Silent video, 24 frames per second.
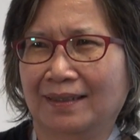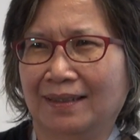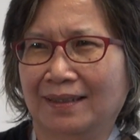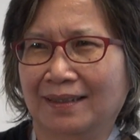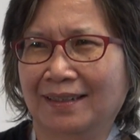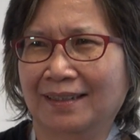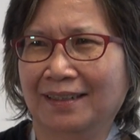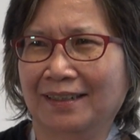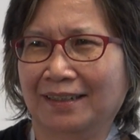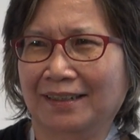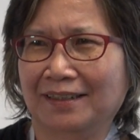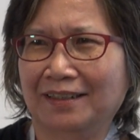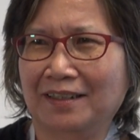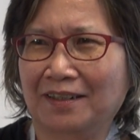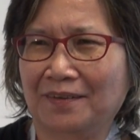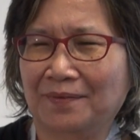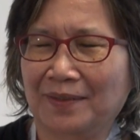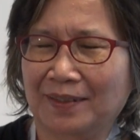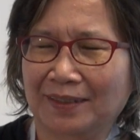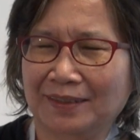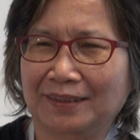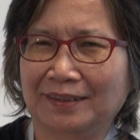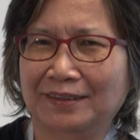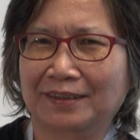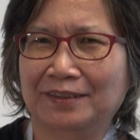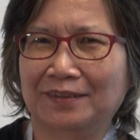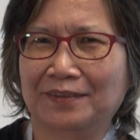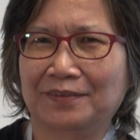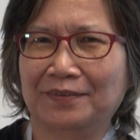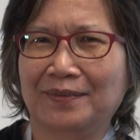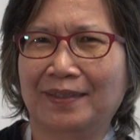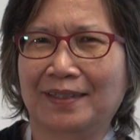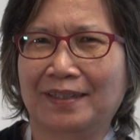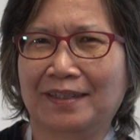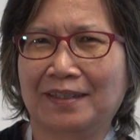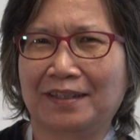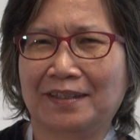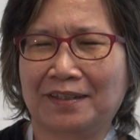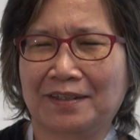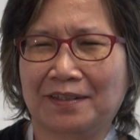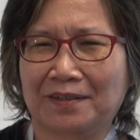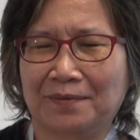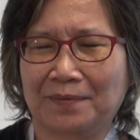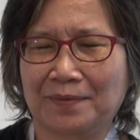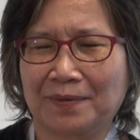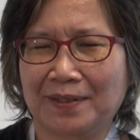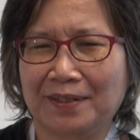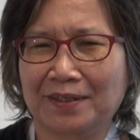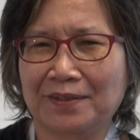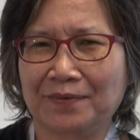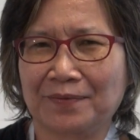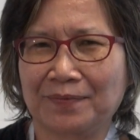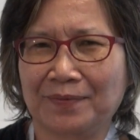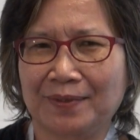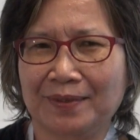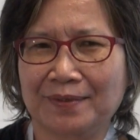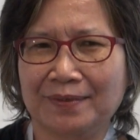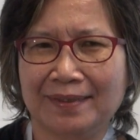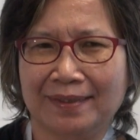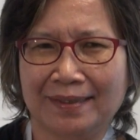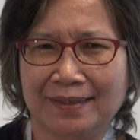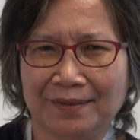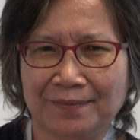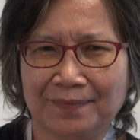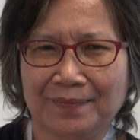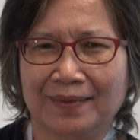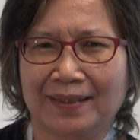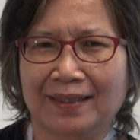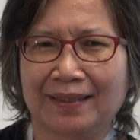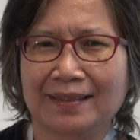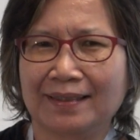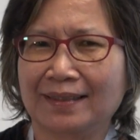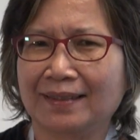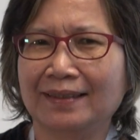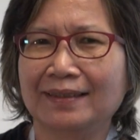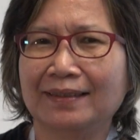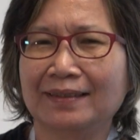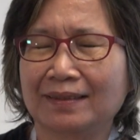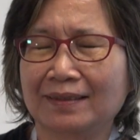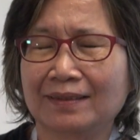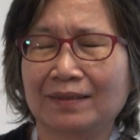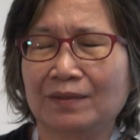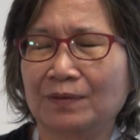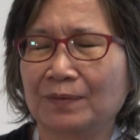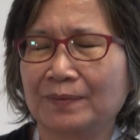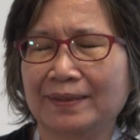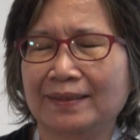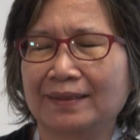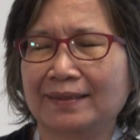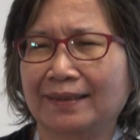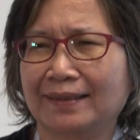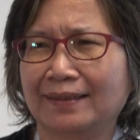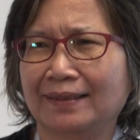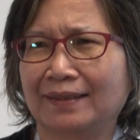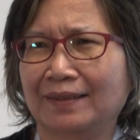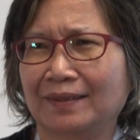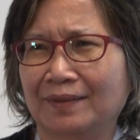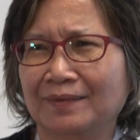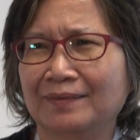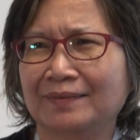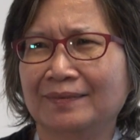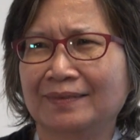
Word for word: uh, in a positive point of view, and I think it's always a need.